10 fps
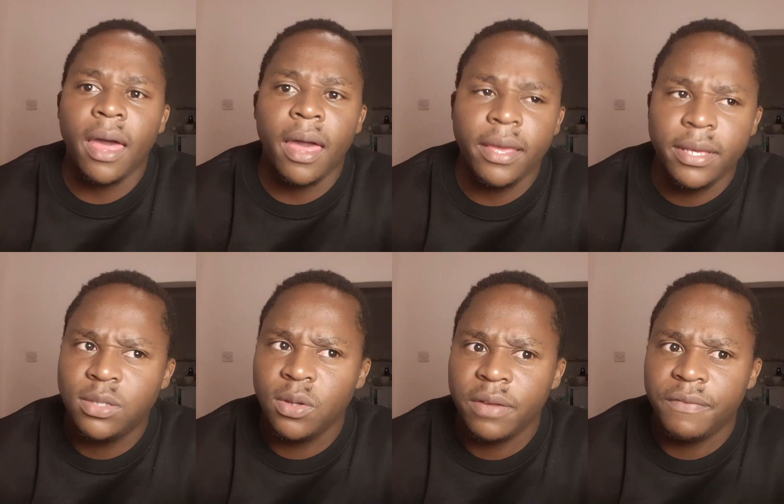He's
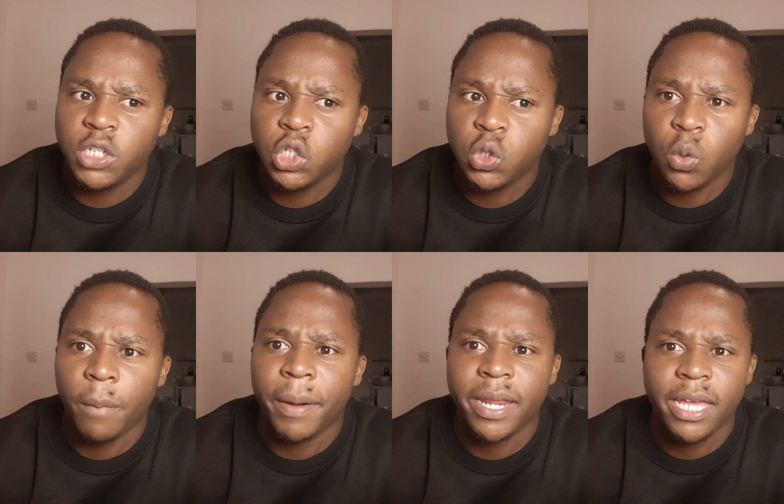not even sure,
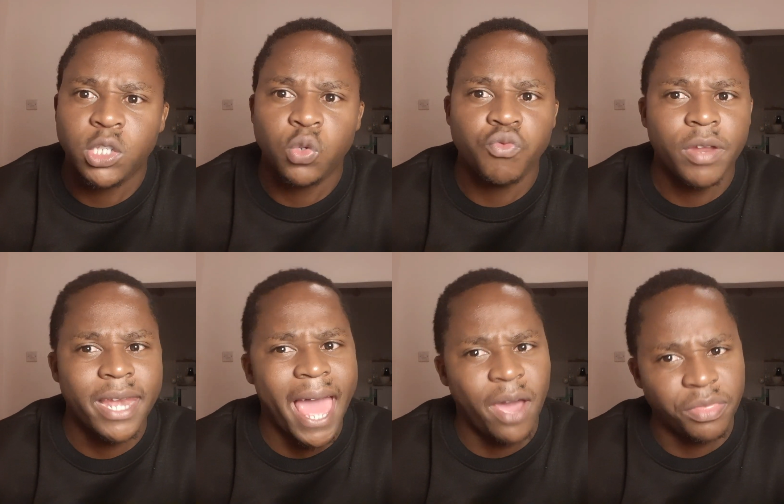but he has to
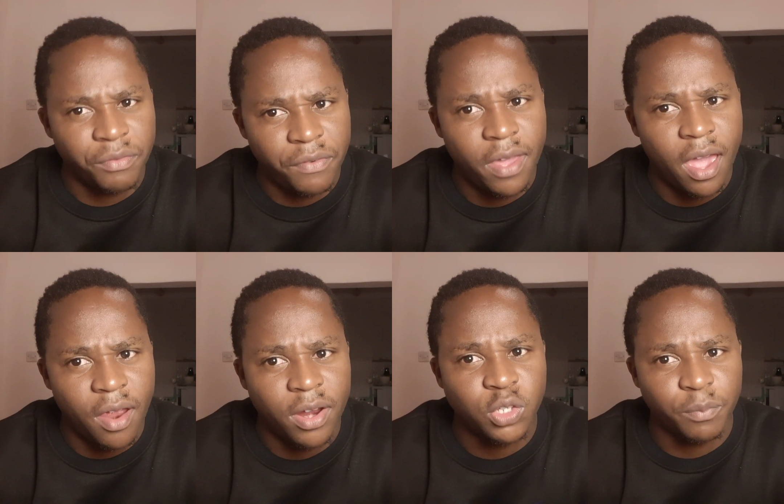rely on the
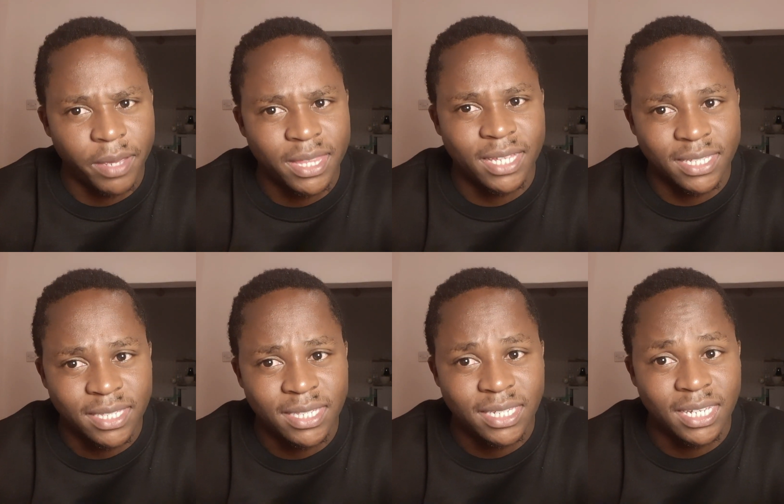VAR to make the
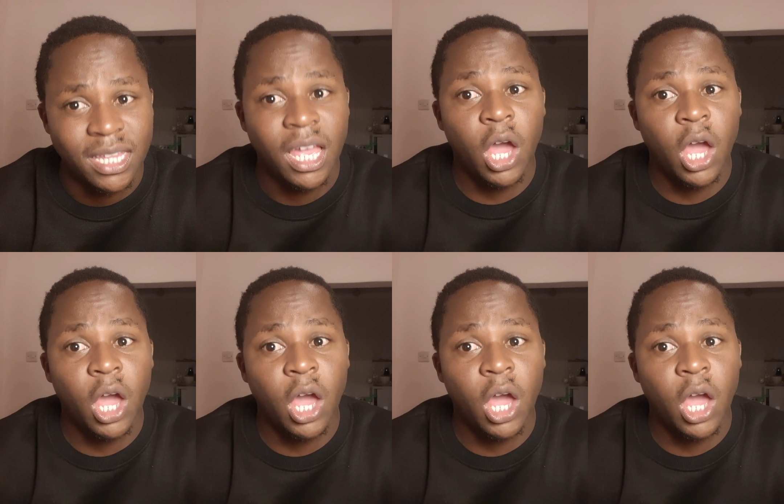decision,